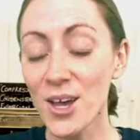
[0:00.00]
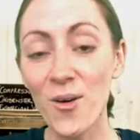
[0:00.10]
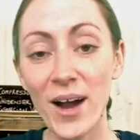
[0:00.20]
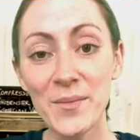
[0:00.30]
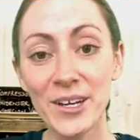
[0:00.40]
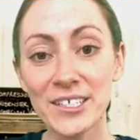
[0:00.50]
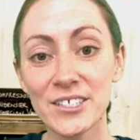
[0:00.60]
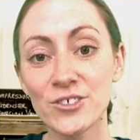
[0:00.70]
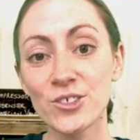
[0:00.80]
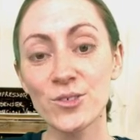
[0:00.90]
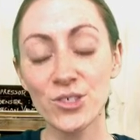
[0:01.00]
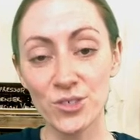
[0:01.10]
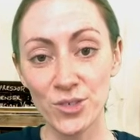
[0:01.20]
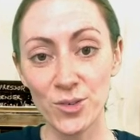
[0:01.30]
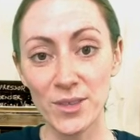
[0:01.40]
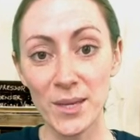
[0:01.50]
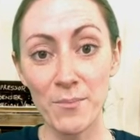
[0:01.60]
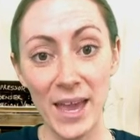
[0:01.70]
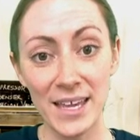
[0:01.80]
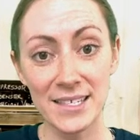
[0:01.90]
So I'm here to introduce you to the
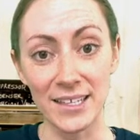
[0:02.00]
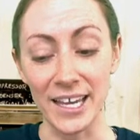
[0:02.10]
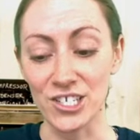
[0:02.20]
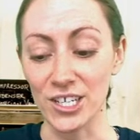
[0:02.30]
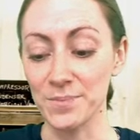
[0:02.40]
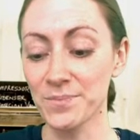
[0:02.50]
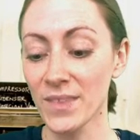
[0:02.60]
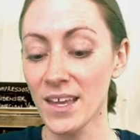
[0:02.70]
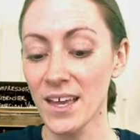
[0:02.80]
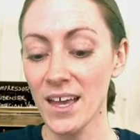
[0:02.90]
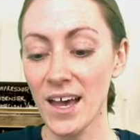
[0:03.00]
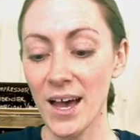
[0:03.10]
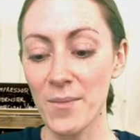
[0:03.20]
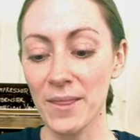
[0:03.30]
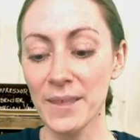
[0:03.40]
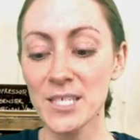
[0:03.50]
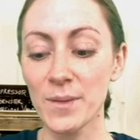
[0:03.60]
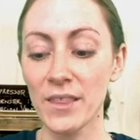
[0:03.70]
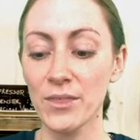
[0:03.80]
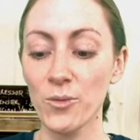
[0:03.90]
May selection. And this
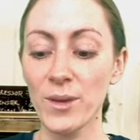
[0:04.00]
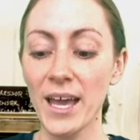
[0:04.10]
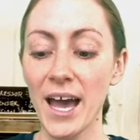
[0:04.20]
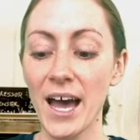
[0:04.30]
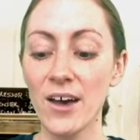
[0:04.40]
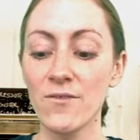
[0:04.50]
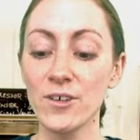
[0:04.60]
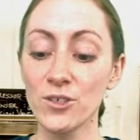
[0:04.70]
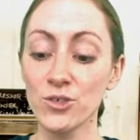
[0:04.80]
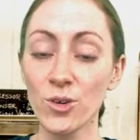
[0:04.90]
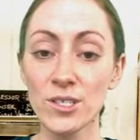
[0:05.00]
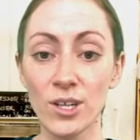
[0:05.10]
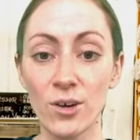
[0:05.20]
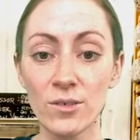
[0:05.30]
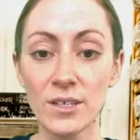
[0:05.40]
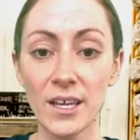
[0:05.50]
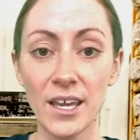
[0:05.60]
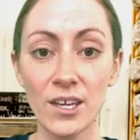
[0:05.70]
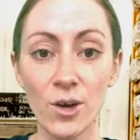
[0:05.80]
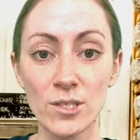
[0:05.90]
month we have Doorstone,
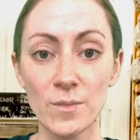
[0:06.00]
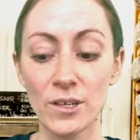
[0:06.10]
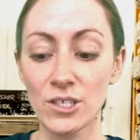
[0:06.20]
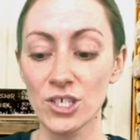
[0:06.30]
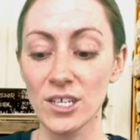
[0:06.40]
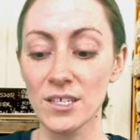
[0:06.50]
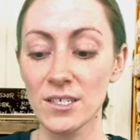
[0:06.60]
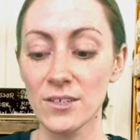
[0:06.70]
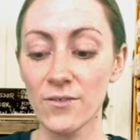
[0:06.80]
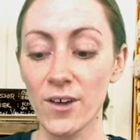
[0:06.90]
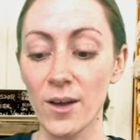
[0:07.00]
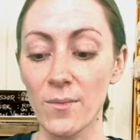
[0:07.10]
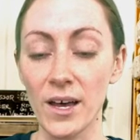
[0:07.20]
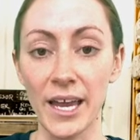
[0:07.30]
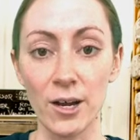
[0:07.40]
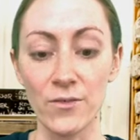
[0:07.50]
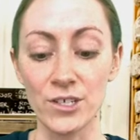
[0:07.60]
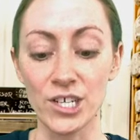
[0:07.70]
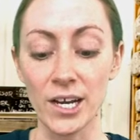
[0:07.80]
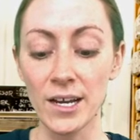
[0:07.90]
a goat's milk cheese from
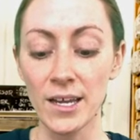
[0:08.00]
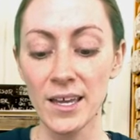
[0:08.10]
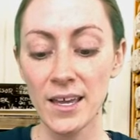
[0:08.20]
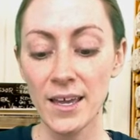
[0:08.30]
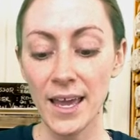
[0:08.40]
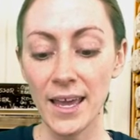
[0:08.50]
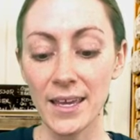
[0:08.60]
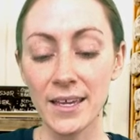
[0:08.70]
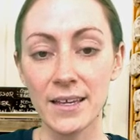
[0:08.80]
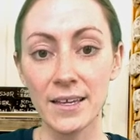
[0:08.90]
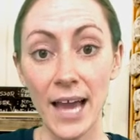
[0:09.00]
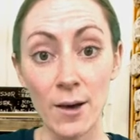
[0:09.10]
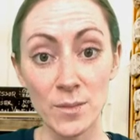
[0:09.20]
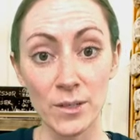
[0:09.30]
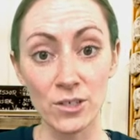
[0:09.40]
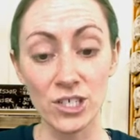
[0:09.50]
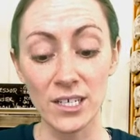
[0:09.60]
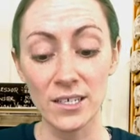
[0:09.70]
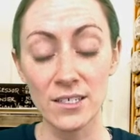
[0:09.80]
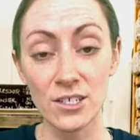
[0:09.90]
Herefordshire, a cow's milk
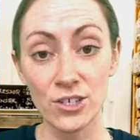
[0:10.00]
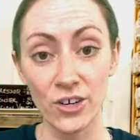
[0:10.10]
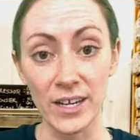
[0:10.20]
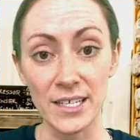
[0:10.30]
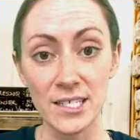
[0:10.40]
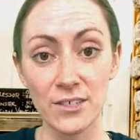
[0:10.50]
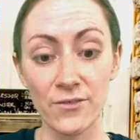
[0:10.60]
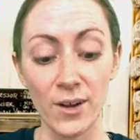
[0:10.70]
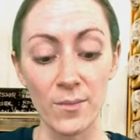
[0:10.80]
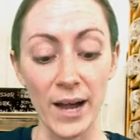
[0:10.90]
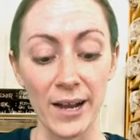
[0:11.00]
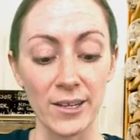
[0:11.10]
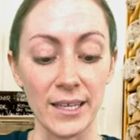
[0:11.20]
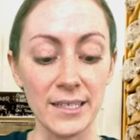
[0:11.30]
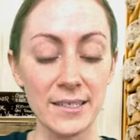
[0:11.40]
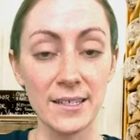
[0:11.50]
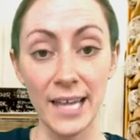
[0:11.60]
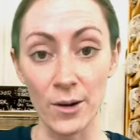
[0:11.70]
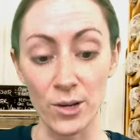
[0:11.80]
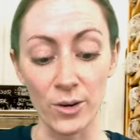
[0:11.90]
cheese, Duris, from Ireland,
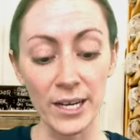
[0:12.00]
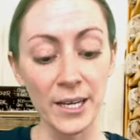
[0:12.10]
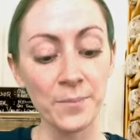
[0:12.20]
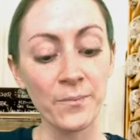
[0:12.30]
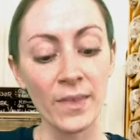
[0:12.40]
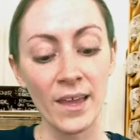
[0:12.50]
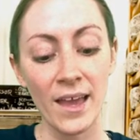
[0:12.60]
County Cork,